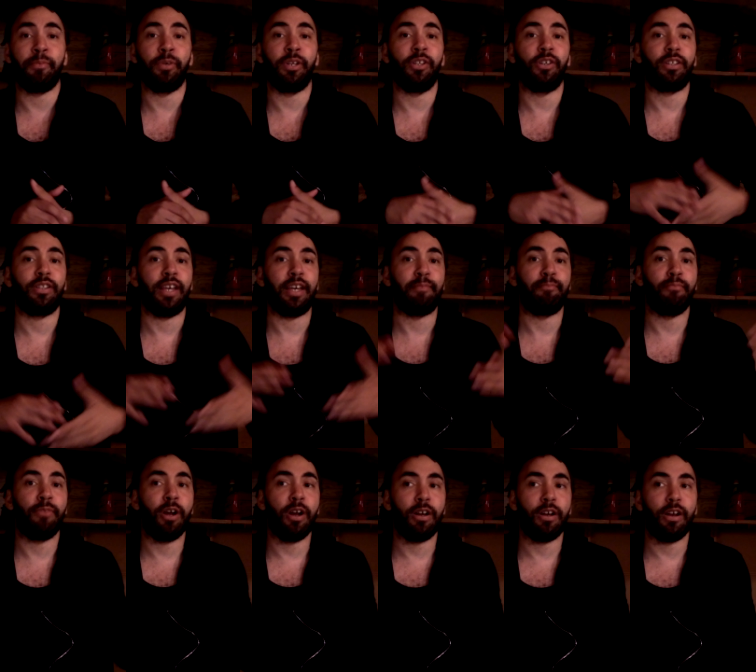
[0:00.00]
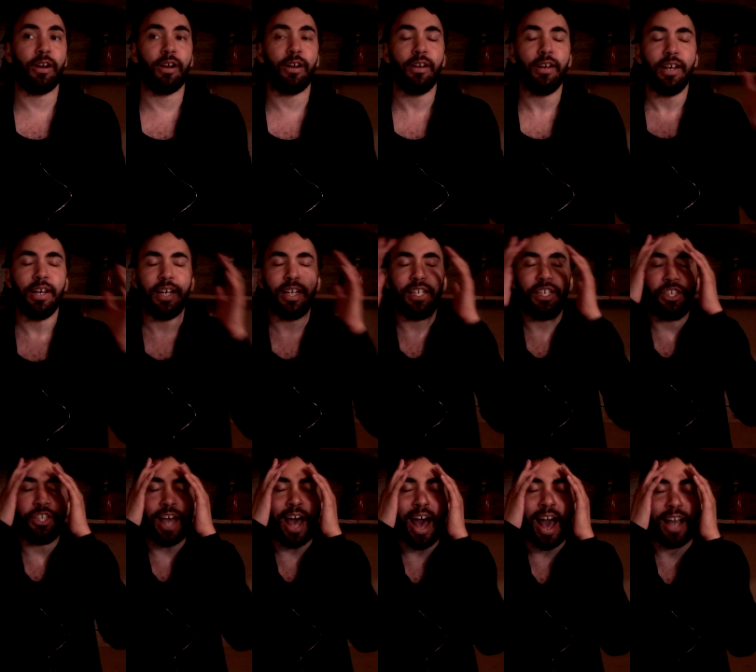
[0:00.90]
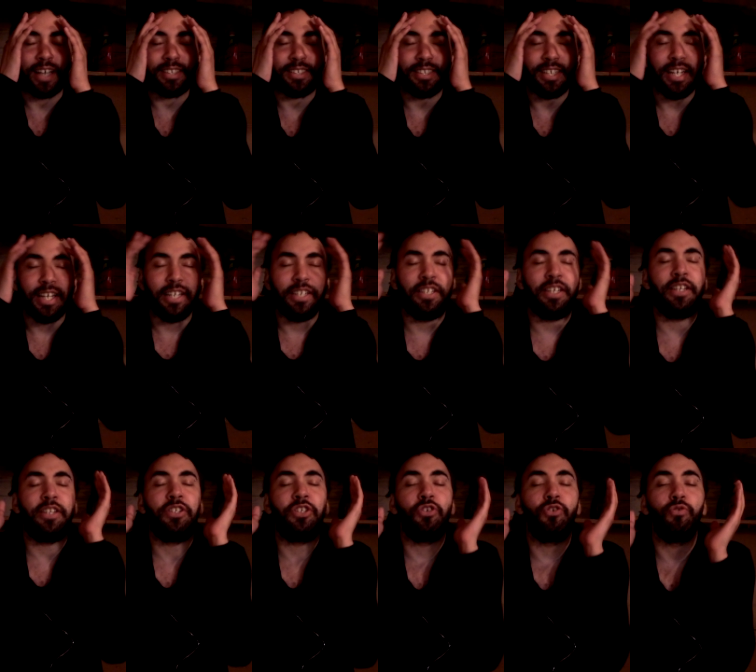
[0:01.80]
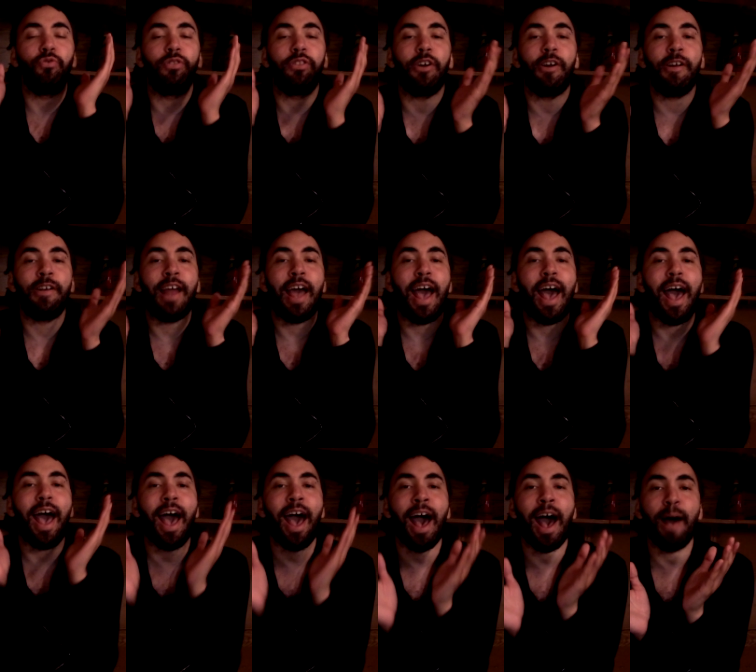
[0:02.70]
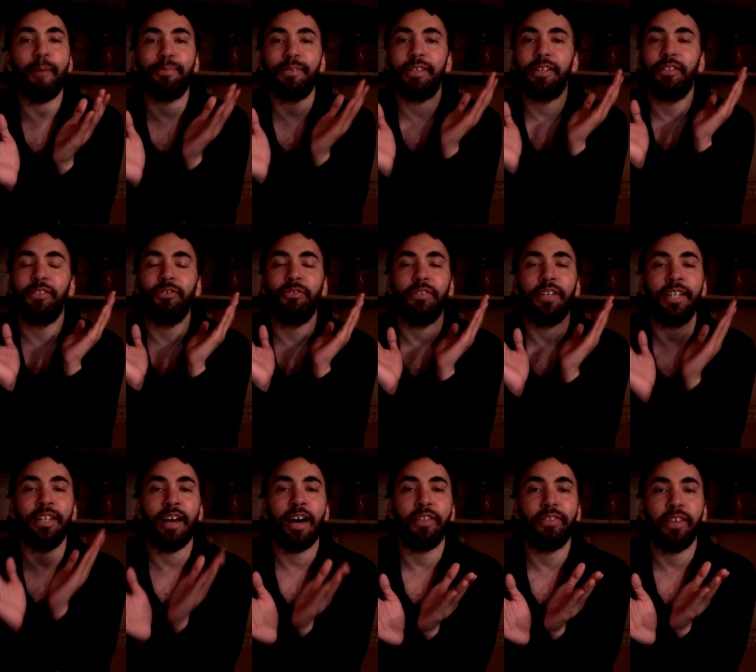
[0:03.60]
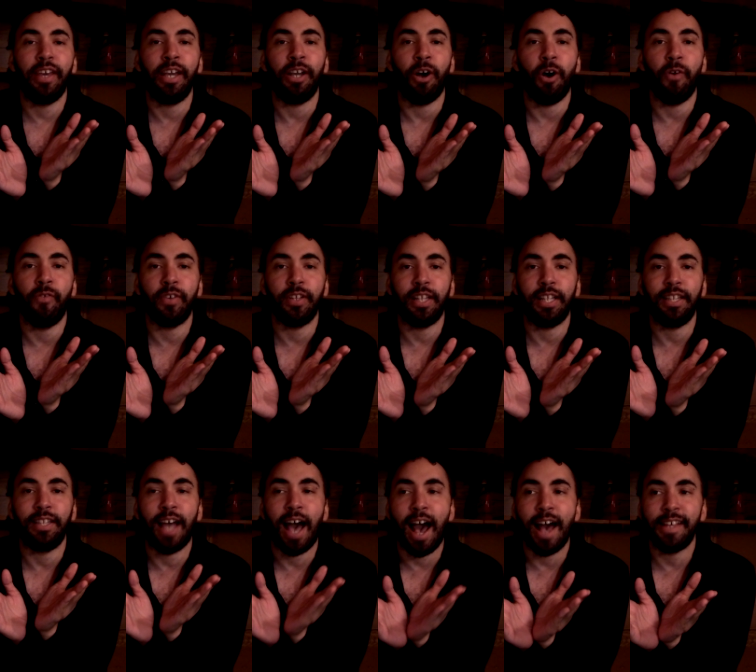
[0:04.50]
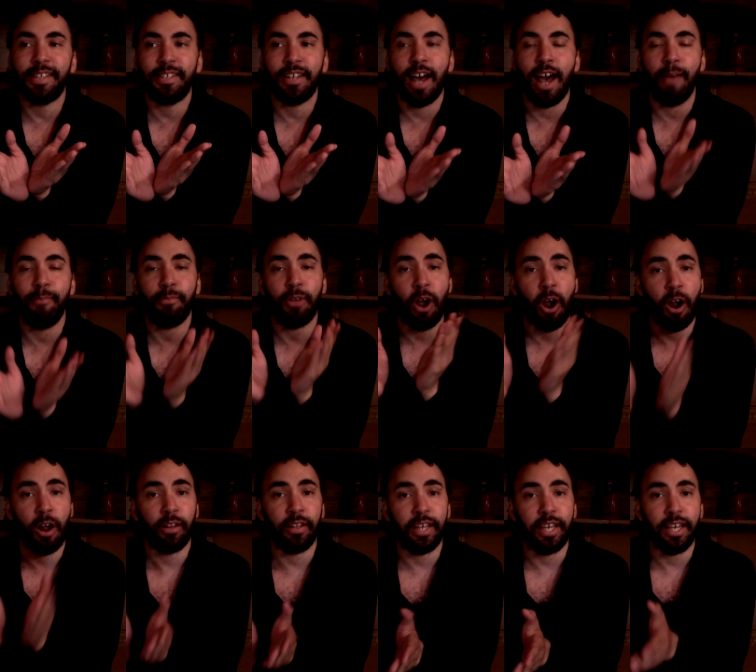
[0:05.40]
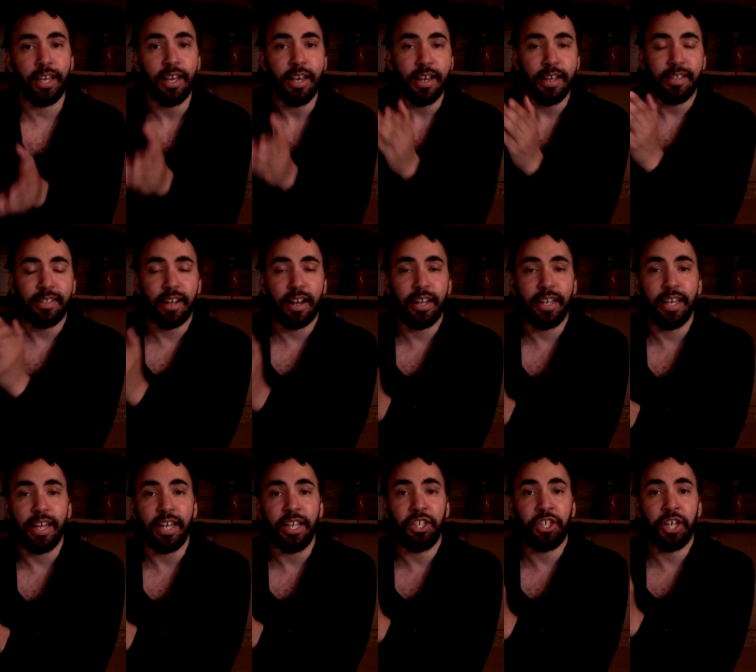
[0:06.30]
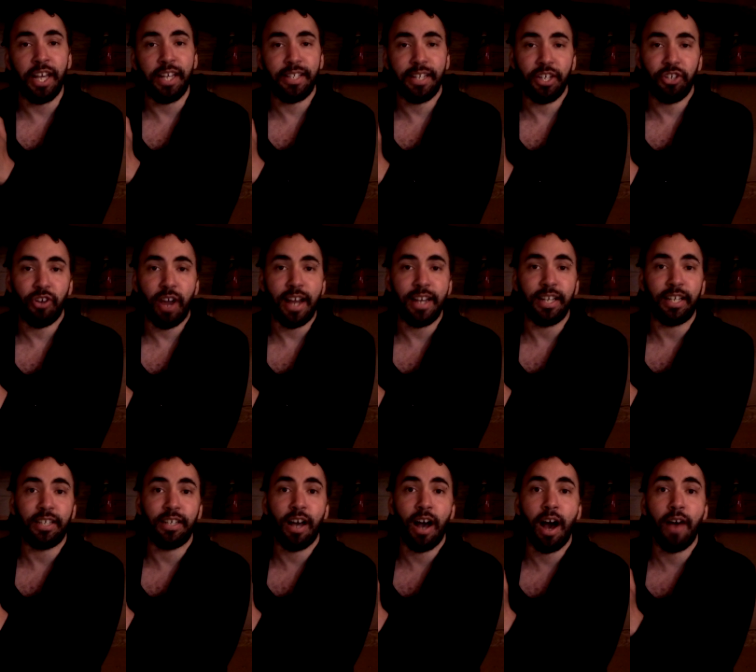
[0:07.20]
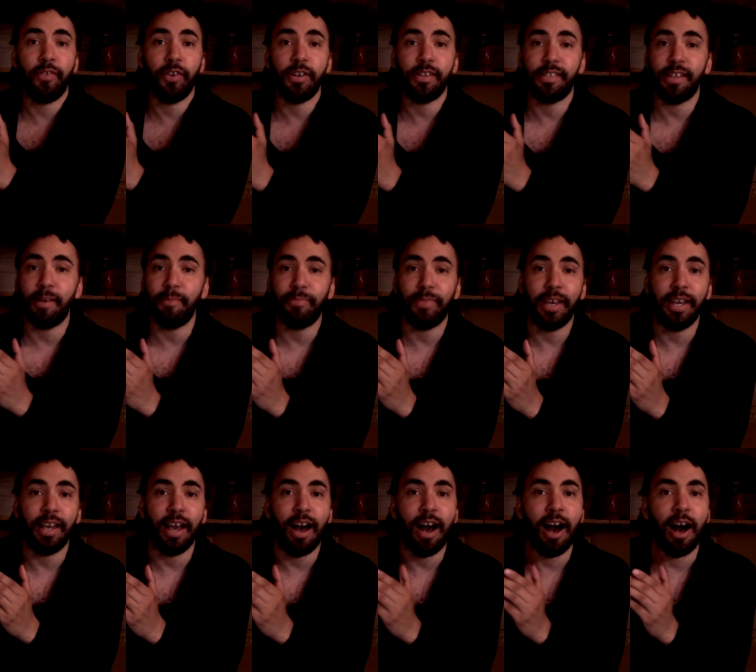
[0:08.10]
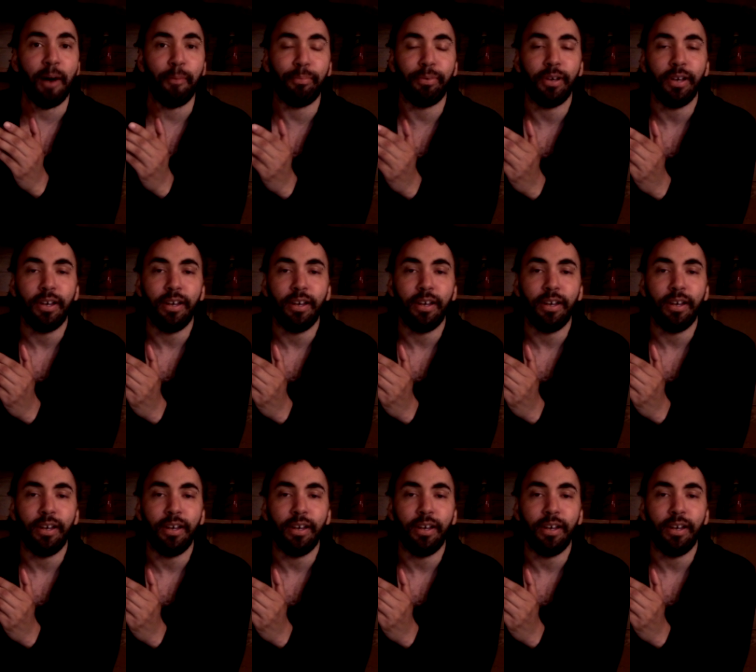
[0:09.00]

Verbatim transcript: would look like murder. Jax, did you learn absolutely nothing over the last time Carly, Sonny, and Jason tried to cover something up